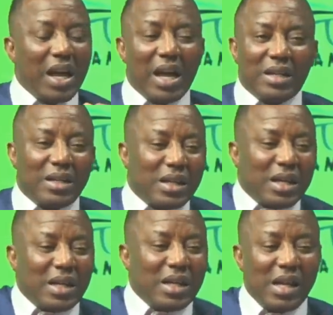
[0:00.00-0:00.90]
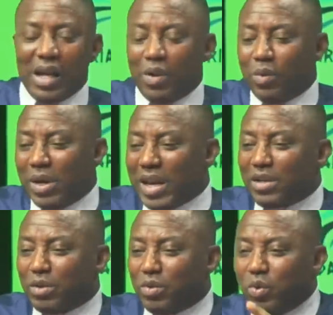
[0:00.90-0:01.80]
and it
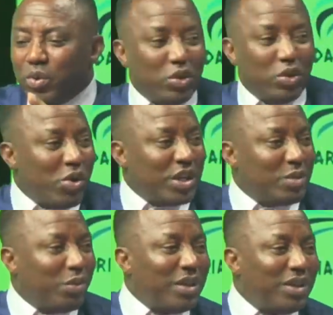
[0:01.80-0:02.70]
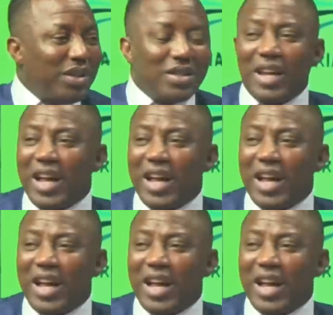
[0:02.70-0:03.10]
has to do with U.S. politics.